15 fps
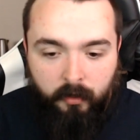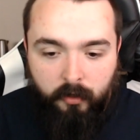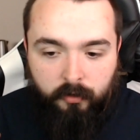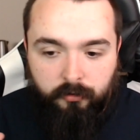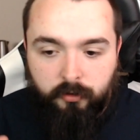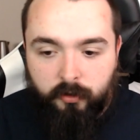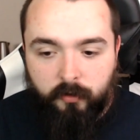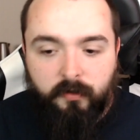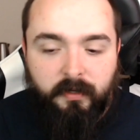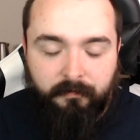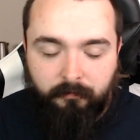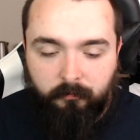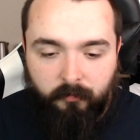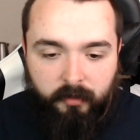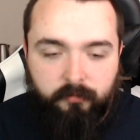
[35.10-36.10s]
Two
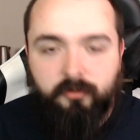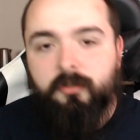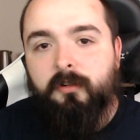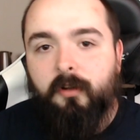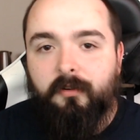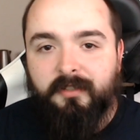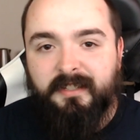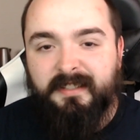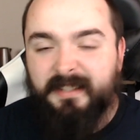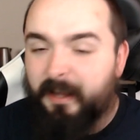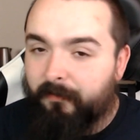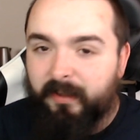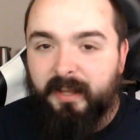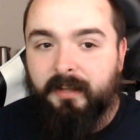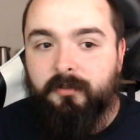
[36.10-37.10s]
different worlds colliding
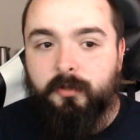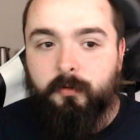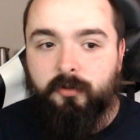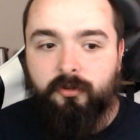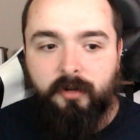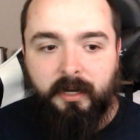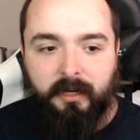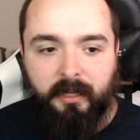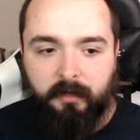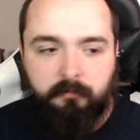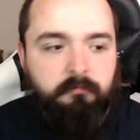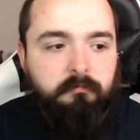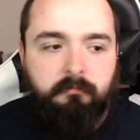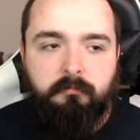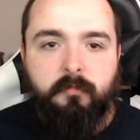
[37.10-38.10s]
together into a trailer.
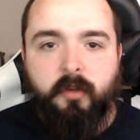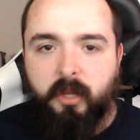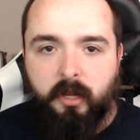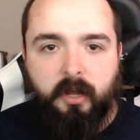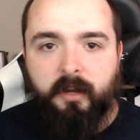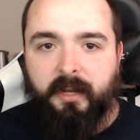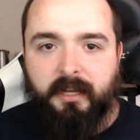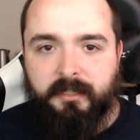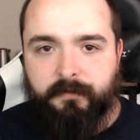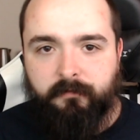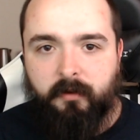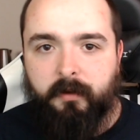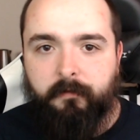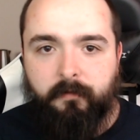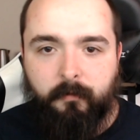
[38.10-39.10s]
You can't ask for
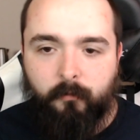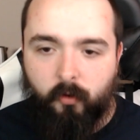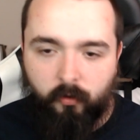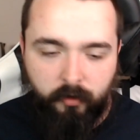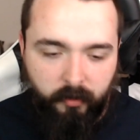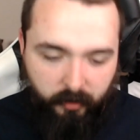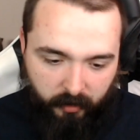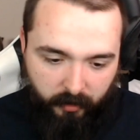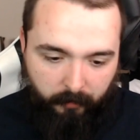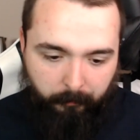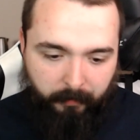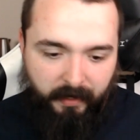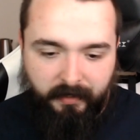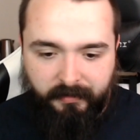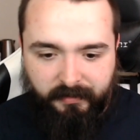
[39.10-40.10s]
anything more. You've got the
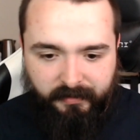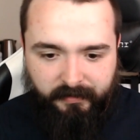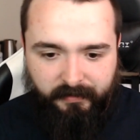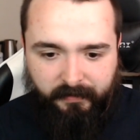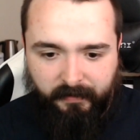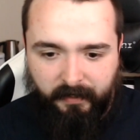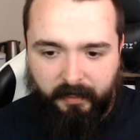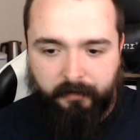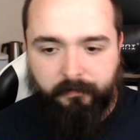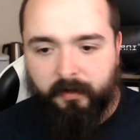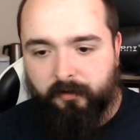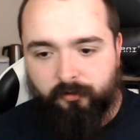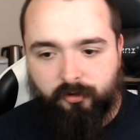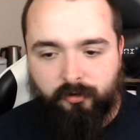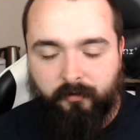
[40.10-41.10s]
best
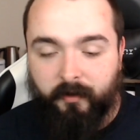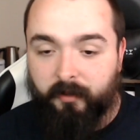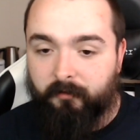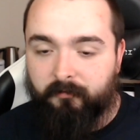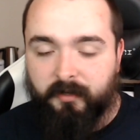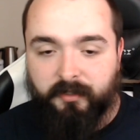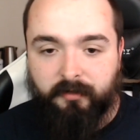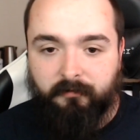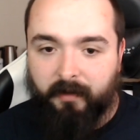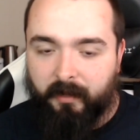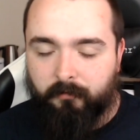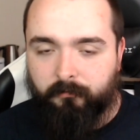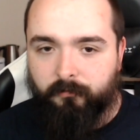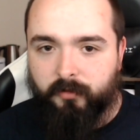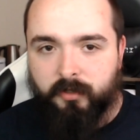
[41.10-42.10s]
adventurer there is
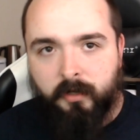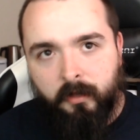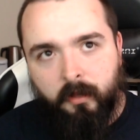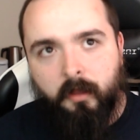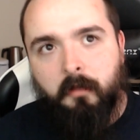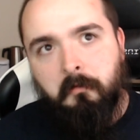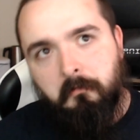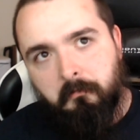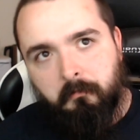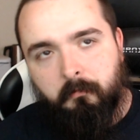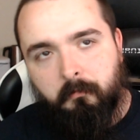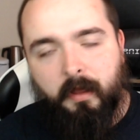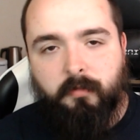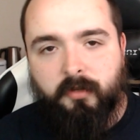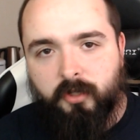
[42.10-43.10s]
around.
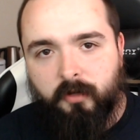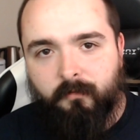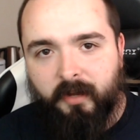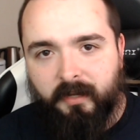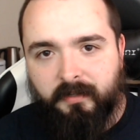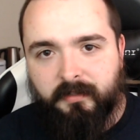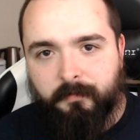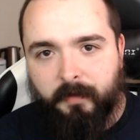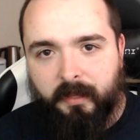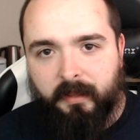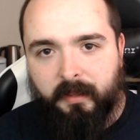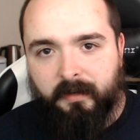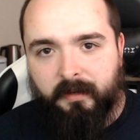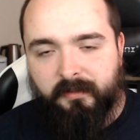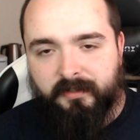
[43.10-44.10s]
Maybe Tomb Raider's better
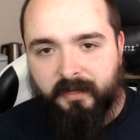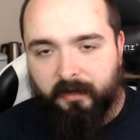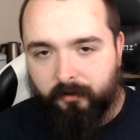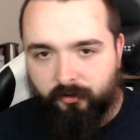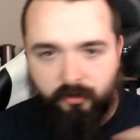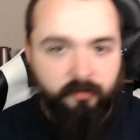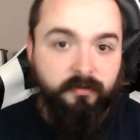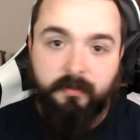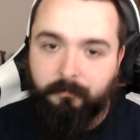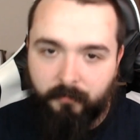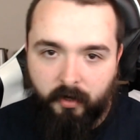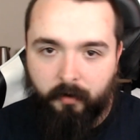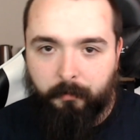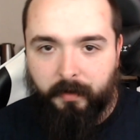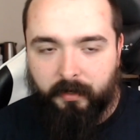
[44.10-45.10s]
than Indiana Jones, in
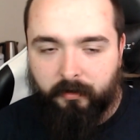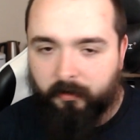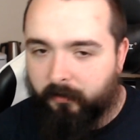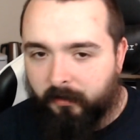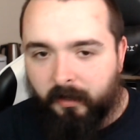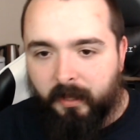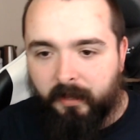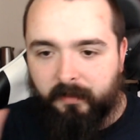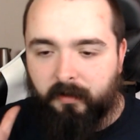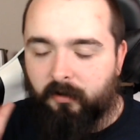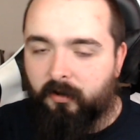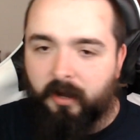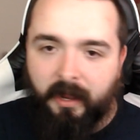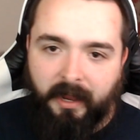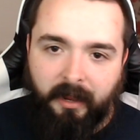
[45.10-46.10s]
my opinion. Then you
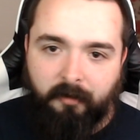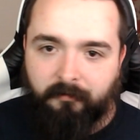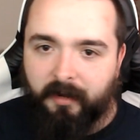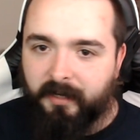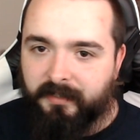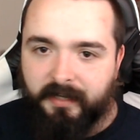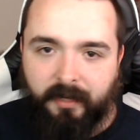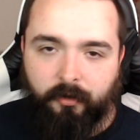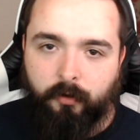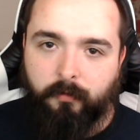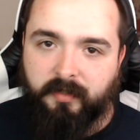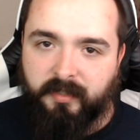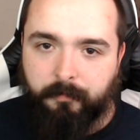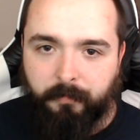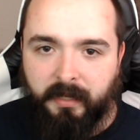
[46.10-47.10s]
got Hellraiser, who is
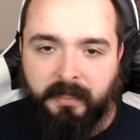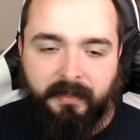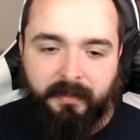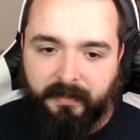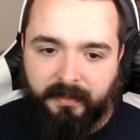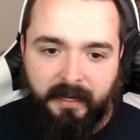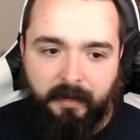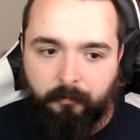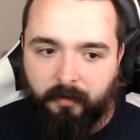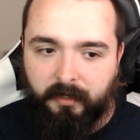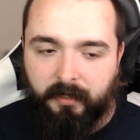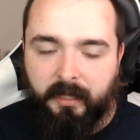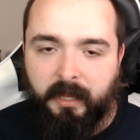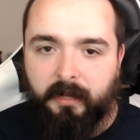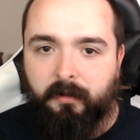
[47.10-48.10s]
the big demon
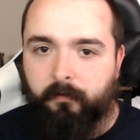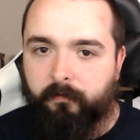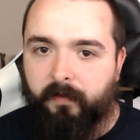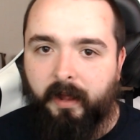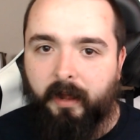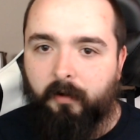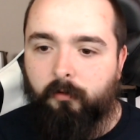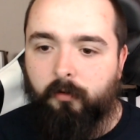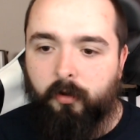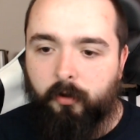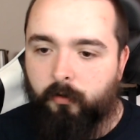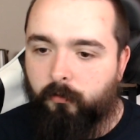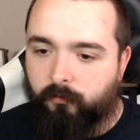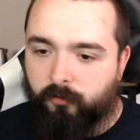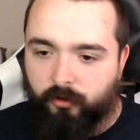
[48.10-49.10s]
king of hell,
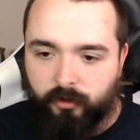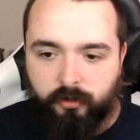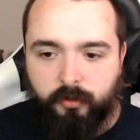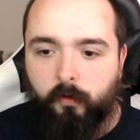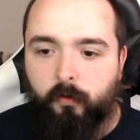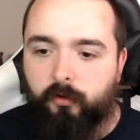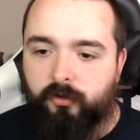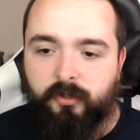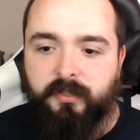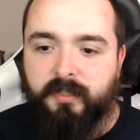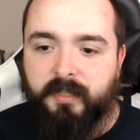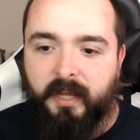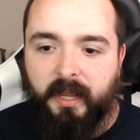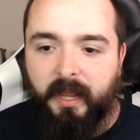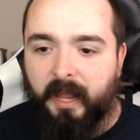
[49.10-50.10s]
who just tortures
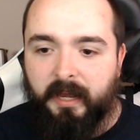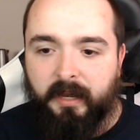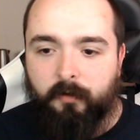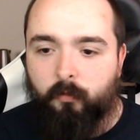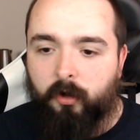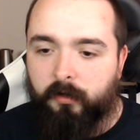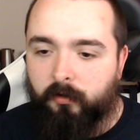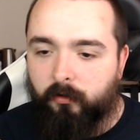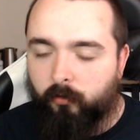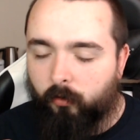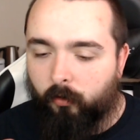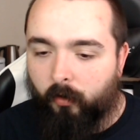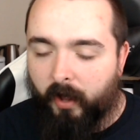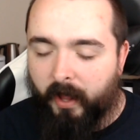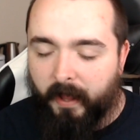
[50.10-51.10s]
anyone
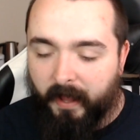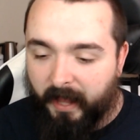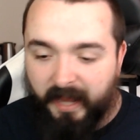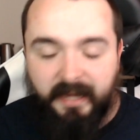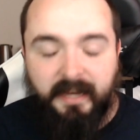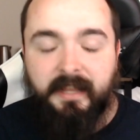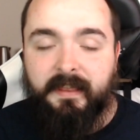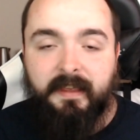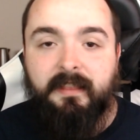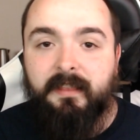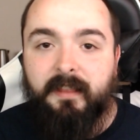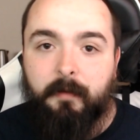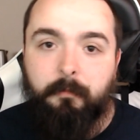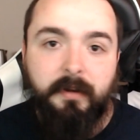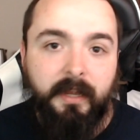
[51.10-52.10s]
or anything
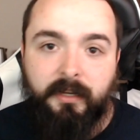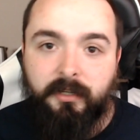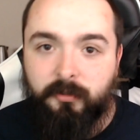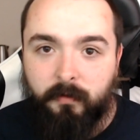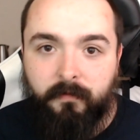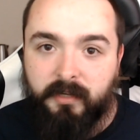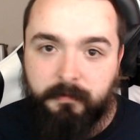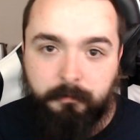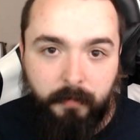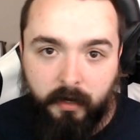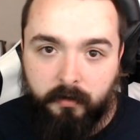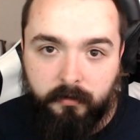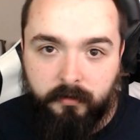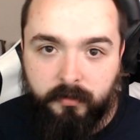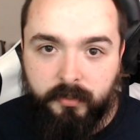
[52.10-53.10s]
that plays with his
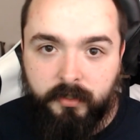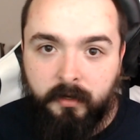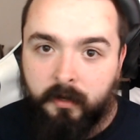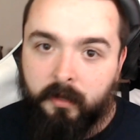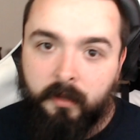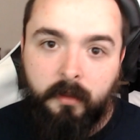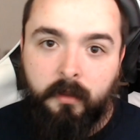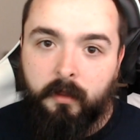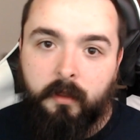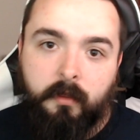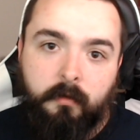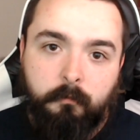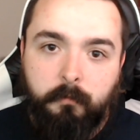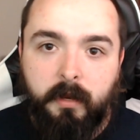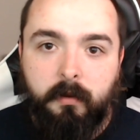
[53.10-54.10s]
box.
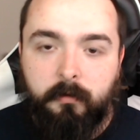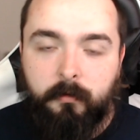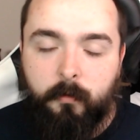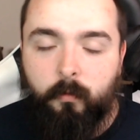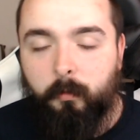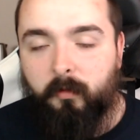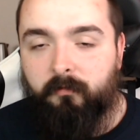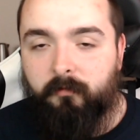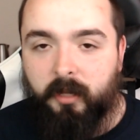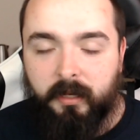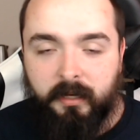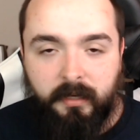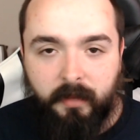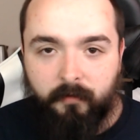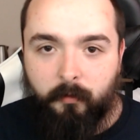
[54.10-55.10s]
Bit like a woman, really.
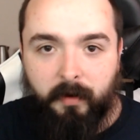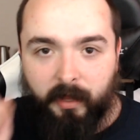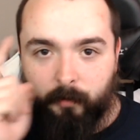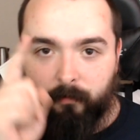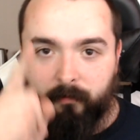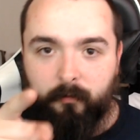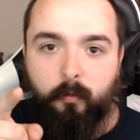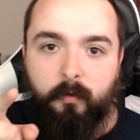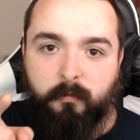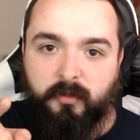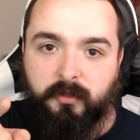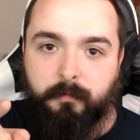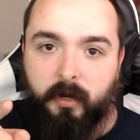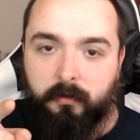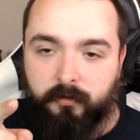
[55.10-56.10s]
Never play with a woman's
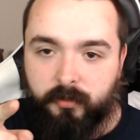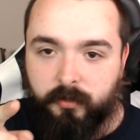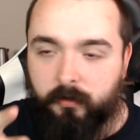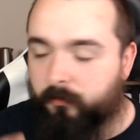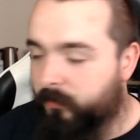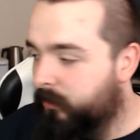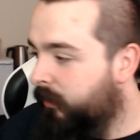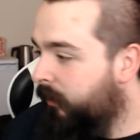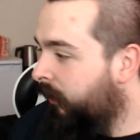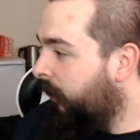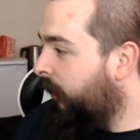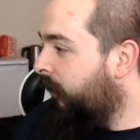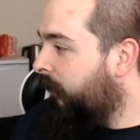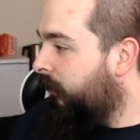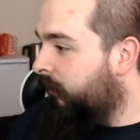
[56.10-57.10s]
box, guys.
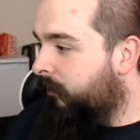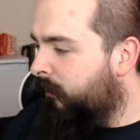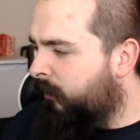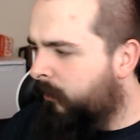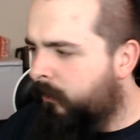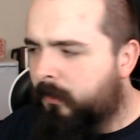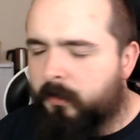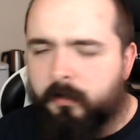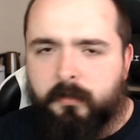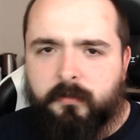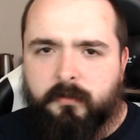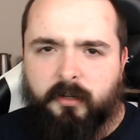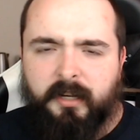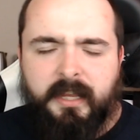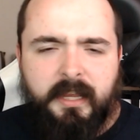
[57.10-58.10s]

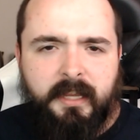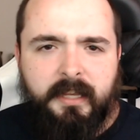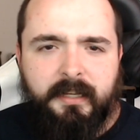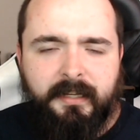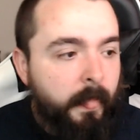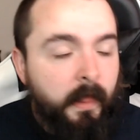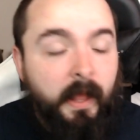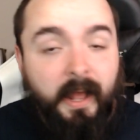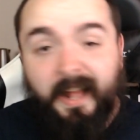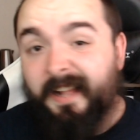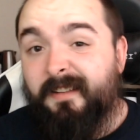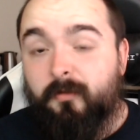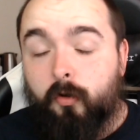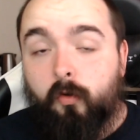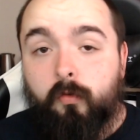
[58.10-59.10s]
Sorry.
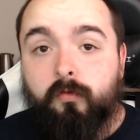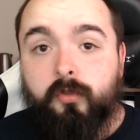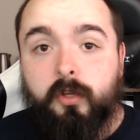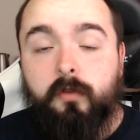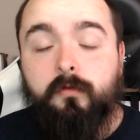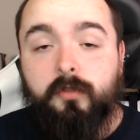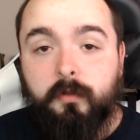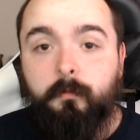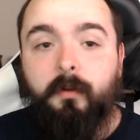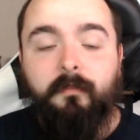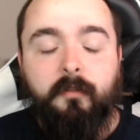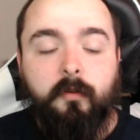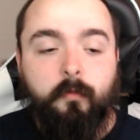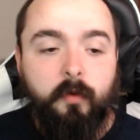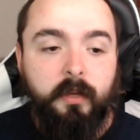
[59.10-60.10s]
And also
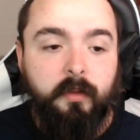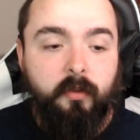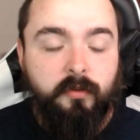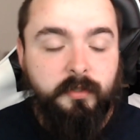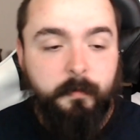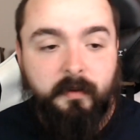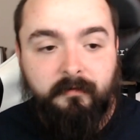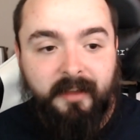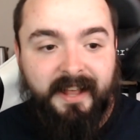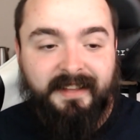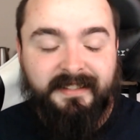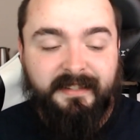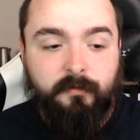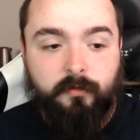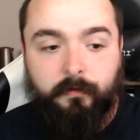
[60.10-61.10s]
tomorrow we're going to be
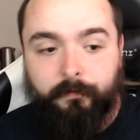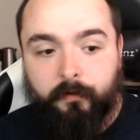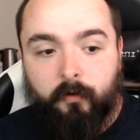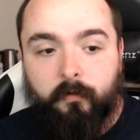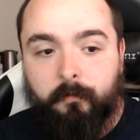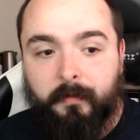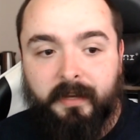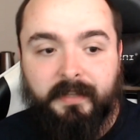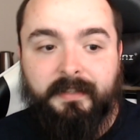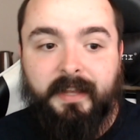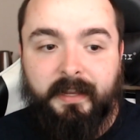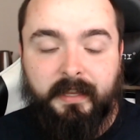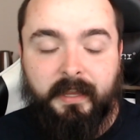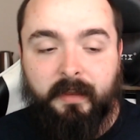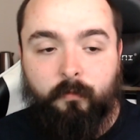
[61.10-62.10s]
reacting to a 5-minute
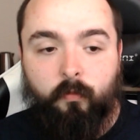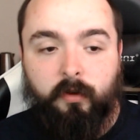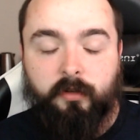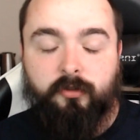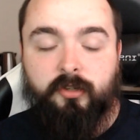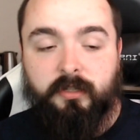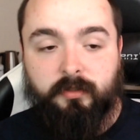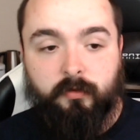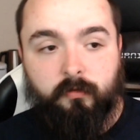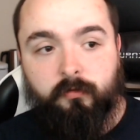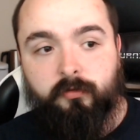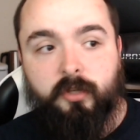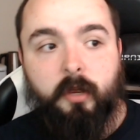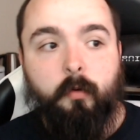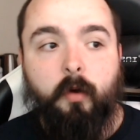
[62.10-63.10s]
dating, which is
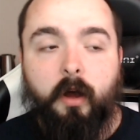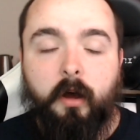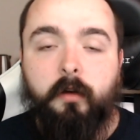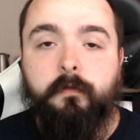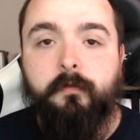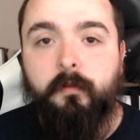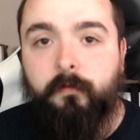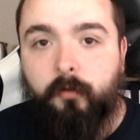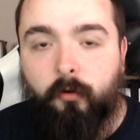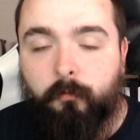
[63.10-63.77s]
also off the Form